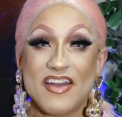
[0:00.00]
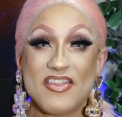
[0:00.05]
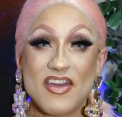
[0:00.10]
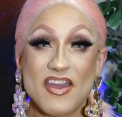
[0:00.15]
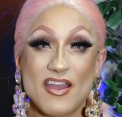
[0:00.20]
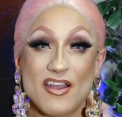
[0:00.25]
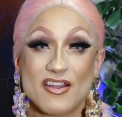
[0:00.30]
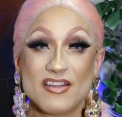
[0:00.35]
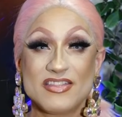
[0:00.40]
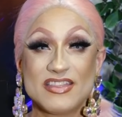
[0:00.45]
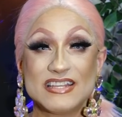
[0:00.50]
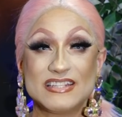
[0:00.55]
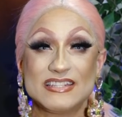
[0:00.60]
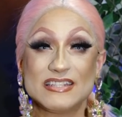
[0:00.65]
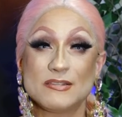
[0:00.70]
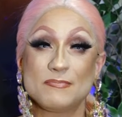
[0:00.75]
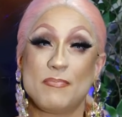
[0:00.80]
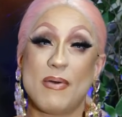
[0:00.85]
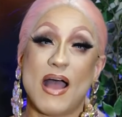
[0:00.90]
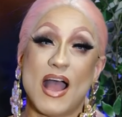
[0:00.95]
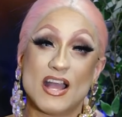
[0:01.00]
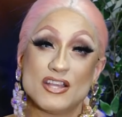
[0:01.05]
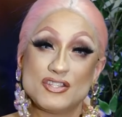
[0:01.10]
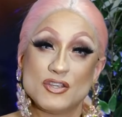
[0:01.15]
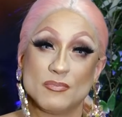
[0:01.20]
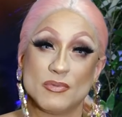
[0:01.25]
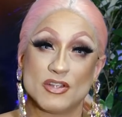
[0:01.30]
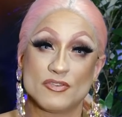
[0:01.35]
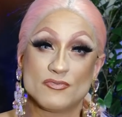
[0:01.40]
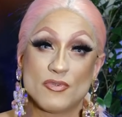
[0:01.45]
there, this is
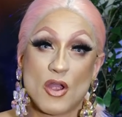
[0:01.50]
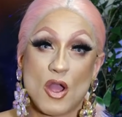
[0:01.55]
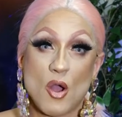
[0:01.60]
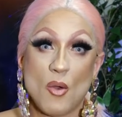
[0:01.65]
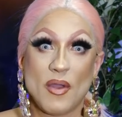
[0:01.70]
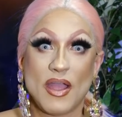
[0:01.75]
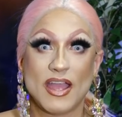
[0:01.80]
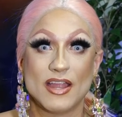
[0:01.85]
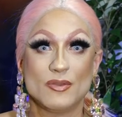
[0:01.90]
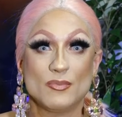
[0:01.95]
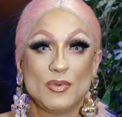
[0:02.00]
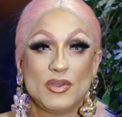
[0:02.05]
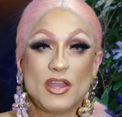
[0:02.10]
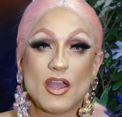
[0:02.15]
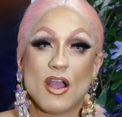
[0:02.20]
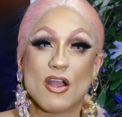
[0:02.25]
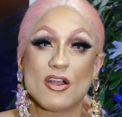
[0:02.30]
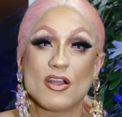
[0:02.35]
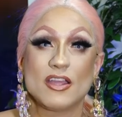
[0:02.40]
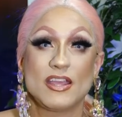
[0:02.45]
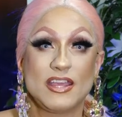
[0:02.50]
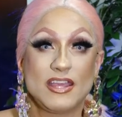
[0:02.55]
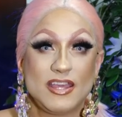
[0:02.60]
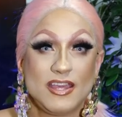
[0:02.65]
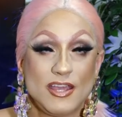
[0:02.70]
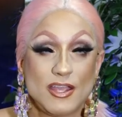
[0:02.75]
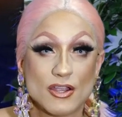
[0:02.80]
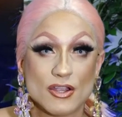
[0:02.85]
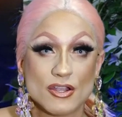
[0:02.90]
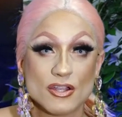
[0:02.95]
Paju, Munro, and we are
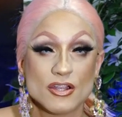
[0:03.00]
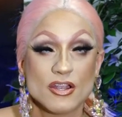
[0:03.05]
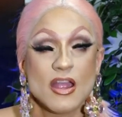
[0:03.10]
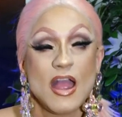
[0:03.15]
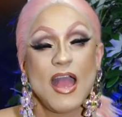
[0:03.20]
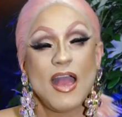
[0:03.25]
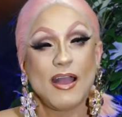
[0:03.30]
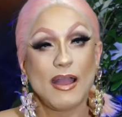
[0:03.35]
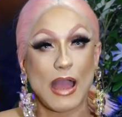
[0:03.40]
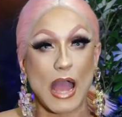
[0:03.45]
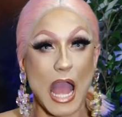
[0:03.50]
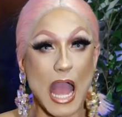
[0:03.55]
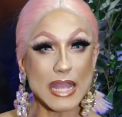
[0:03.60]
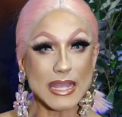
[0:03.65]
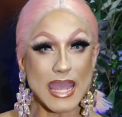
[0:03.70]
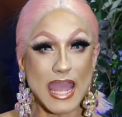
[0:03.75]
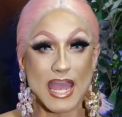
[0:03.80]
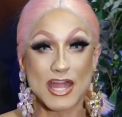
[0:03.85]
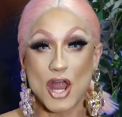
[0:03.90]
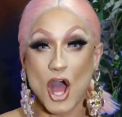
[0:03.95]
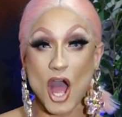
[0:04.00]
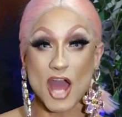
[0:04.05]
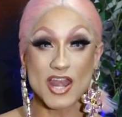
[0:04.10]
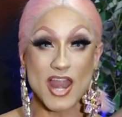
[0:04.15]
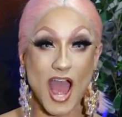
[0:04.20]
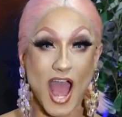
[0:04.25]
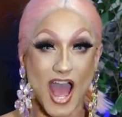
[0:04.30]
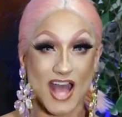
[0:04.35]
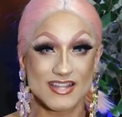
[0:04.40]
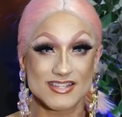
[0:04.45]
here again
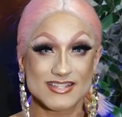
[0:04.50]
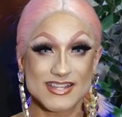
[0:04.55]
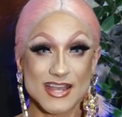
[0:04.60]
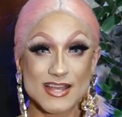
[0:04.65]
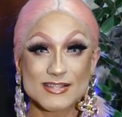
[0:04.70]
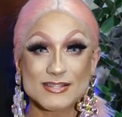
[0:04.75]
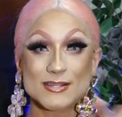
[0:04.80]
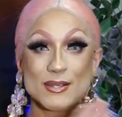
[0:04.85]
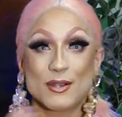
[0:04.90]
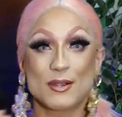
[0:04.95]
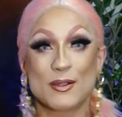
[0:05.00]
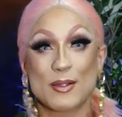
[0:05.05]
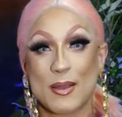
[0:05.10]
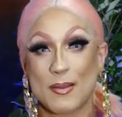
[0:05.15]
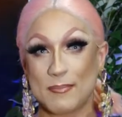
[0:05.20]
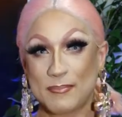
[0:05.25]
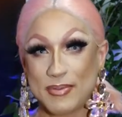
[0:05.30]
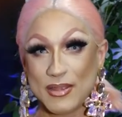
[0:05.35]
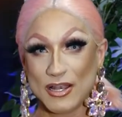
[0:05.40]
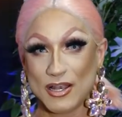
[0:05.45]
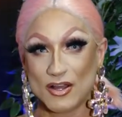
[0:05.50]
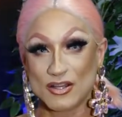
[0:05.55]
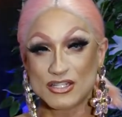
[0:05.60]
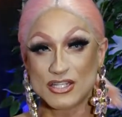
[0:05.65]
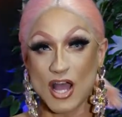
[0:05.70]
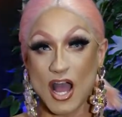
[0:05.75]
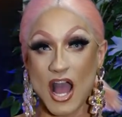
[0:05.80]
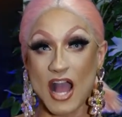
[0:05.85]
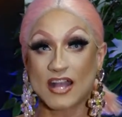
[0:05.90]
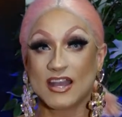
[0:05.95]
on Uncensored Pillow
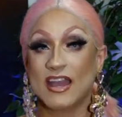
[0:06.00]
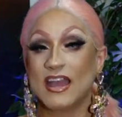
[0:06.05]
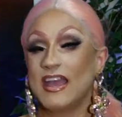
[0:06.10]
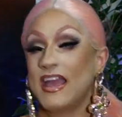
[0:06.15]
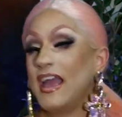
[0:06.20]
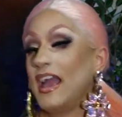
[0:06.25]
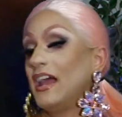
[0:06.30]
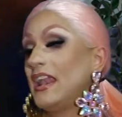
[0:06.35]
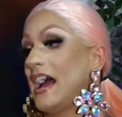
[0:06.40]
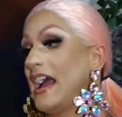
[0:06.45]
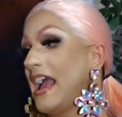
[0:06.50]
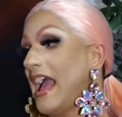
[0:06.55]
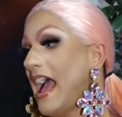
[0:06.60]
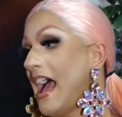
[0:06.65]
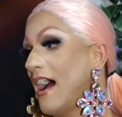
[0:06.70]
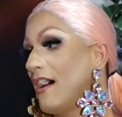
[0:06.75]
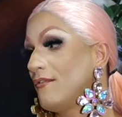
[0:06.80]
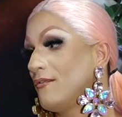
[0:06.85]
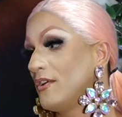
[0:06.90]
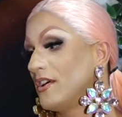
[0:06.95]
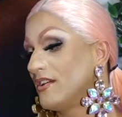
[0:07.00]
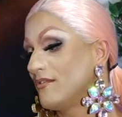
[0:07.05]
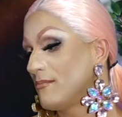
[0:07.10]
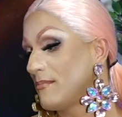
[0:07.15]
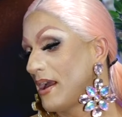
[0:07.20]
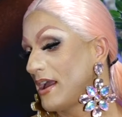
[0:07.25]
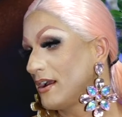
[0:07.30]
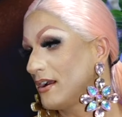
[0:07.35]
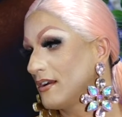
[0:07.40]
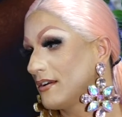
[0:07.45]
Talk. And I have one of
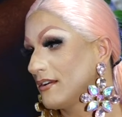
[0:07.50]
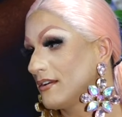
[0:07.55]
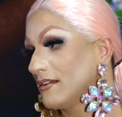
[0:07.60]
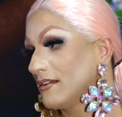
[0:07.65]
my,